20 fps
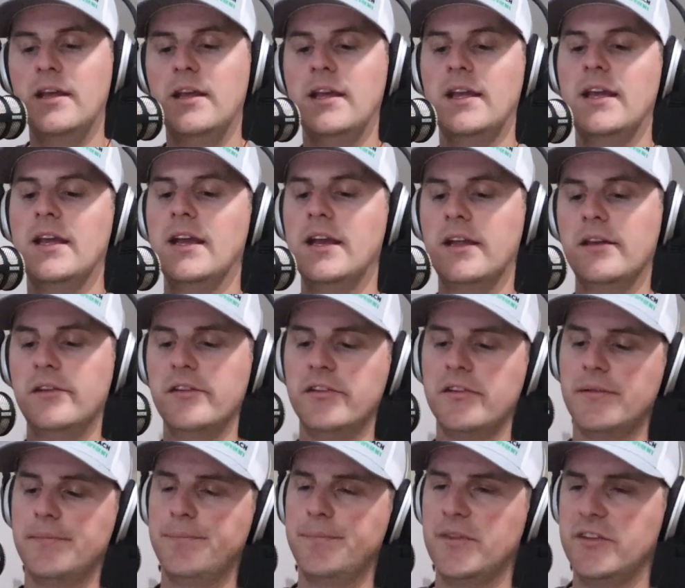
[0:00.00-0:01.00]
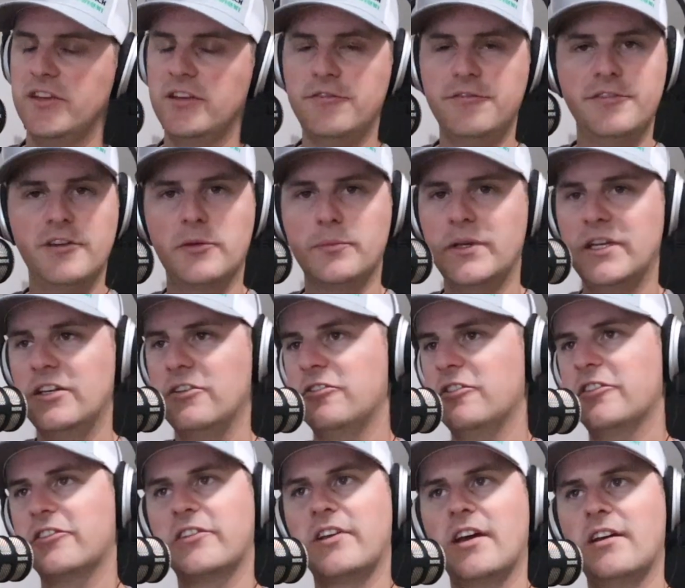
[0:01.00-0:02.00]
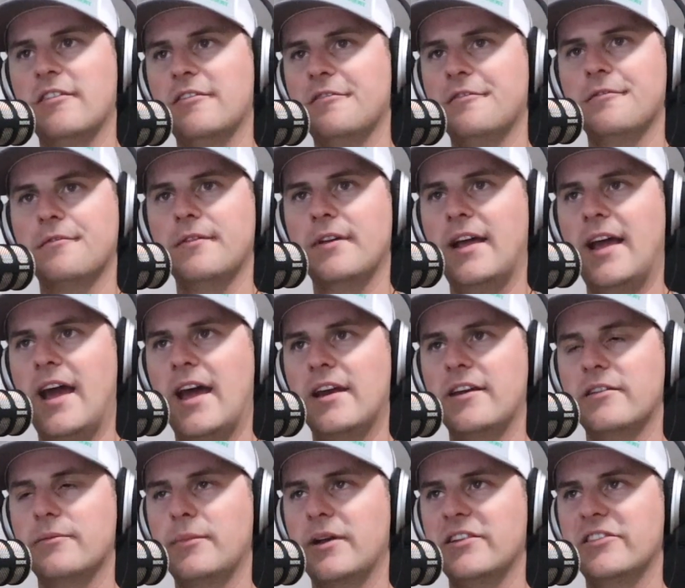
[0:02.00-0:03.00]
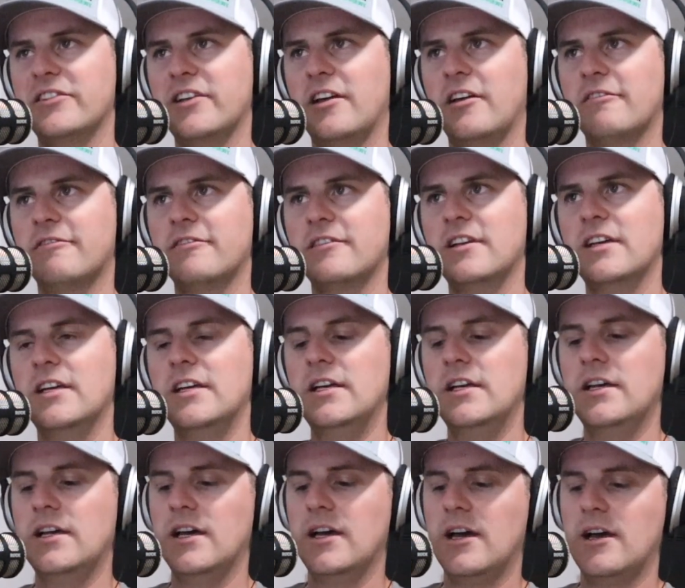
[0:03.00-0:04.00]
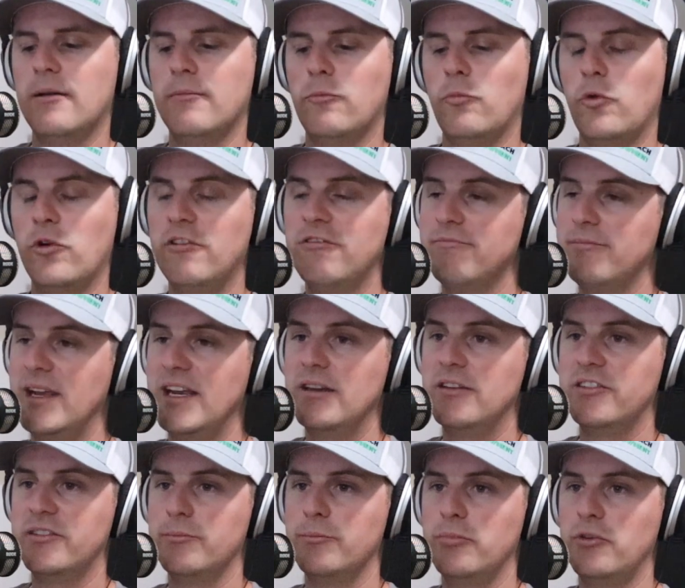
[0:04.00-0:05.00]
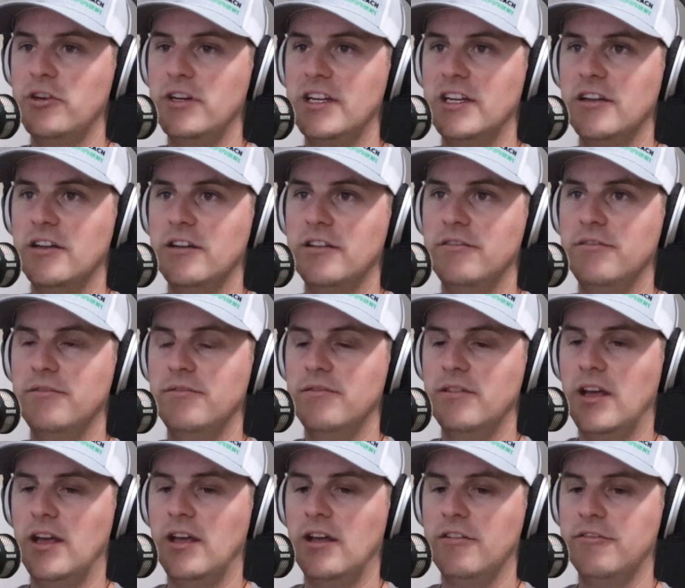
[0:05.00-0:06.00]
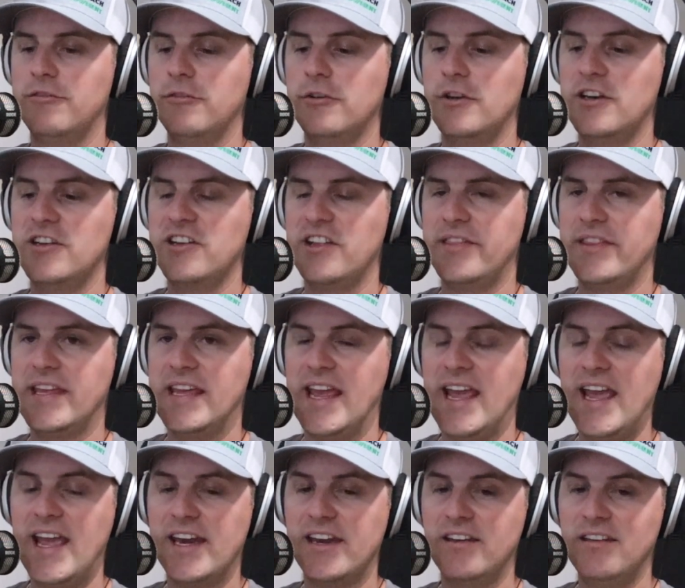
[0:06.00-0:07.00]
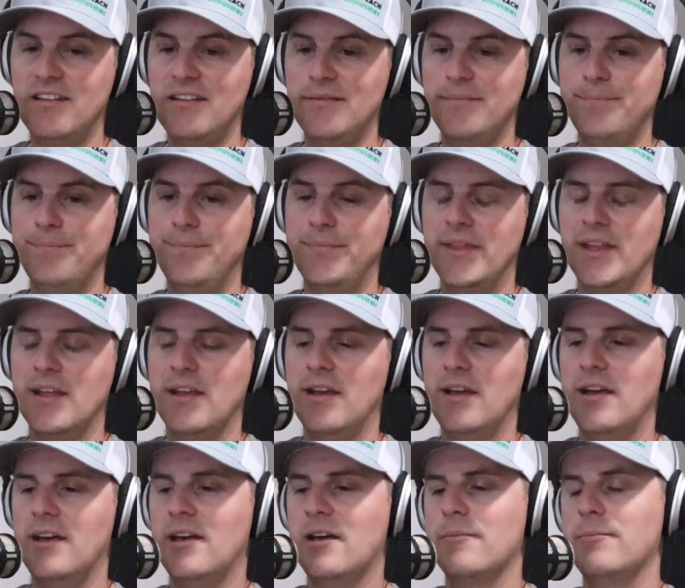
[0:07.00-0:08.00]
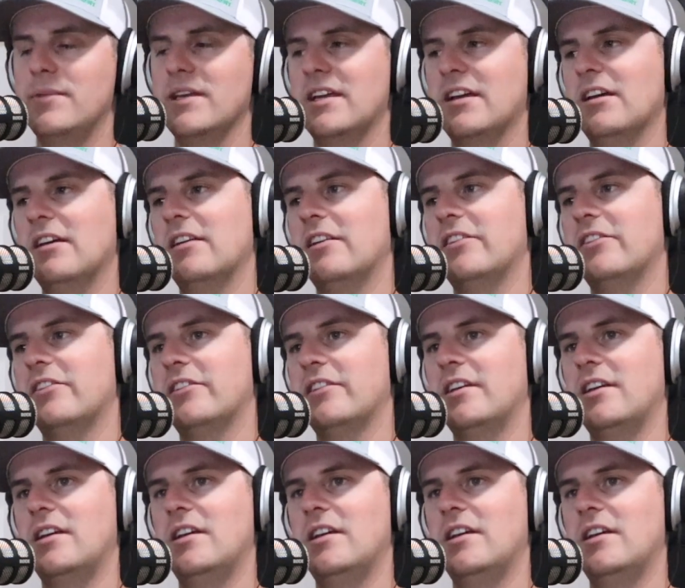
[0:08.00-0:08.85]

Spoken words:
And didn't film it, just kind of had it to myself. Would have made some pretty good footage at the end because